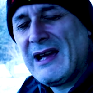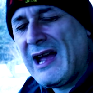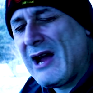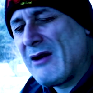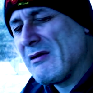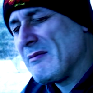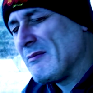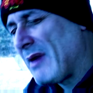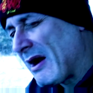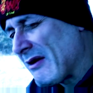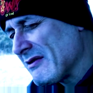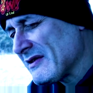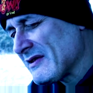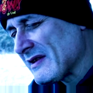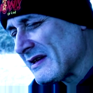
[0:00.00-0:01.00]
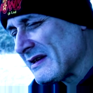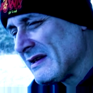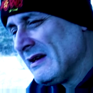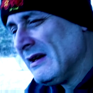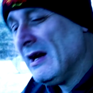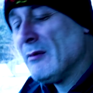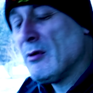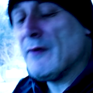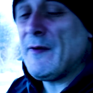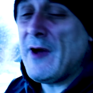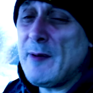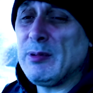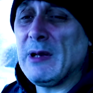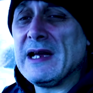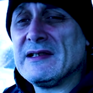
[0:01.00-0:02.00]
How embarrassing. Well,
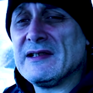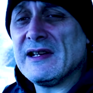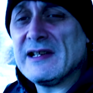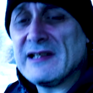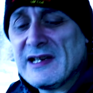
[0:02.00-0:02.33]
fair play to you,